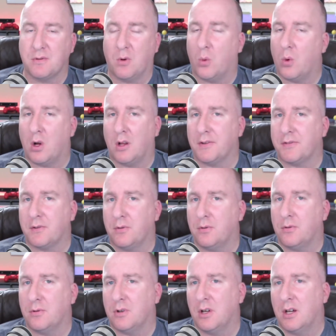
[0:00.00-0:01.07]
A wall is
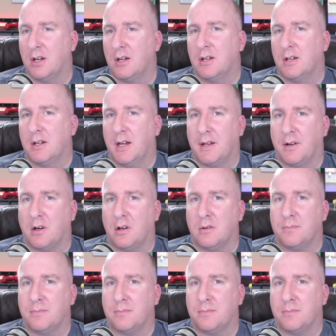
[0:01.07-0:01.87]
cool and all,